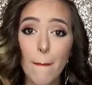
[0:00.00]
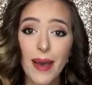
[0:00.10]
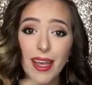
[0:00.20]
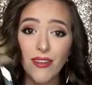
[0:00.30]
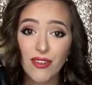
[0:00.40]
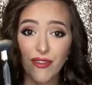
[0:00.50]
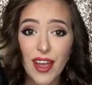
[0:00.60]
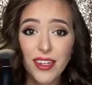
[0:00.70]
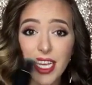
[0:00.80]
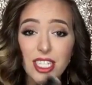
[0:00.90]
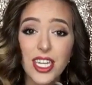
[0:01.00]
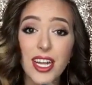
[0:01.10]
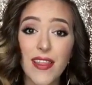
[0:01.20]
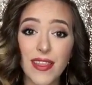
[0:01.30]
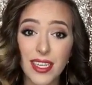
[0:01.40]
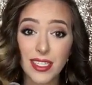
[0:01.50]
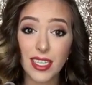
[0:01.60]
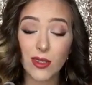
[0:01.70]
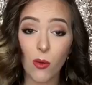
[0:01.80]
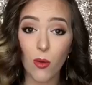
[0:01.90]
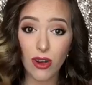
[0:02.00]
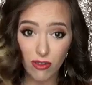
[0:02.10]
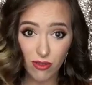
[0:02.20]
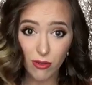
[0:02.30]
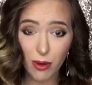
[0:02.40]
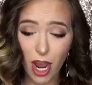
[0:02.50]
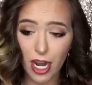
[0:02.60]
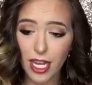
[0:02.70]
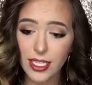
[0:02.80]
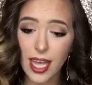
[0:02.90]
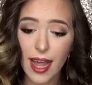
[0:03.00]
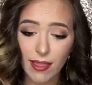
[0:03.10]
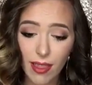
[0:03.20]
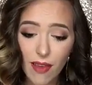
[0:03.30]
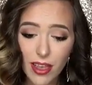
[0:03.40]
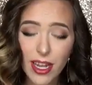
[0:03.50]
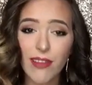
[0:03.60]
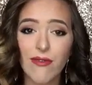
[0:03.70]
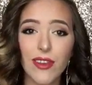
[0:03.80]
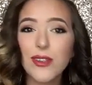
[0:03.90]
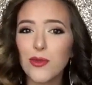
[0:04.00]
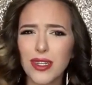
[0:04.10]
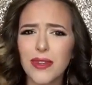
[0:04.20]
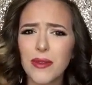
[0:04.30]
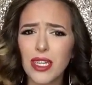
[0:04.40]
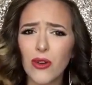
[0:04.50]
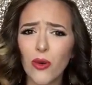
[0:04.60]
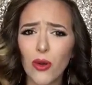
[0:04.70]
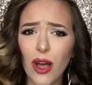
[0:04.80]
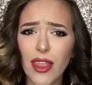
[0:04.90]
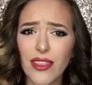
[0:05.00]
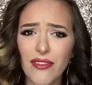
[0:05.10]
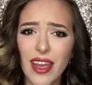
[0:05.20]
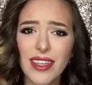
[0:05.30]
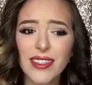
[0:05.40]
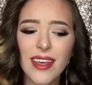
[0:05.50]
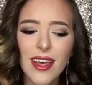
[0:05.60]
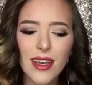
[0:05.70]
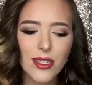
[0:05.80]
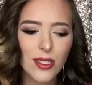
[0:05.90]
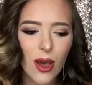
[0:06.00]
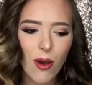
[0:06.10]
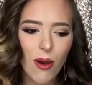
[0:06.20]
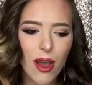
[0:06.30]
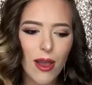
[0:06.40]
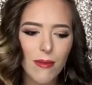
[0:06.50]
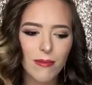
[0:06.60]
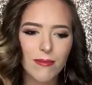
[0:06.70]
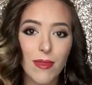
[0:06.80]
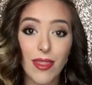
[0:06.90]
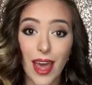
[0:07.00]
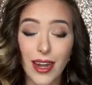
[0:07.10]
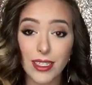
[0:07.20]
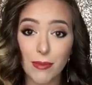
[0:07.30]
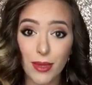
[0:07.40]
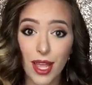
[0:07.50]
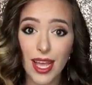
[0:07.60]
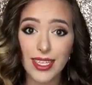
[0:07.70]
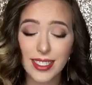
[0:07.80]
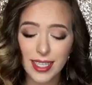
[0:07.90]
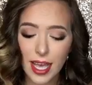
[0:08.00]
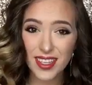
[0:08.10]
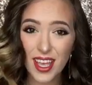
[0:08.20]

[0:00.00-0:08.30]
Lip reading: But for foundation, this is a wonderful product. I love it. It feels really, really cool on the face. So that is a plus.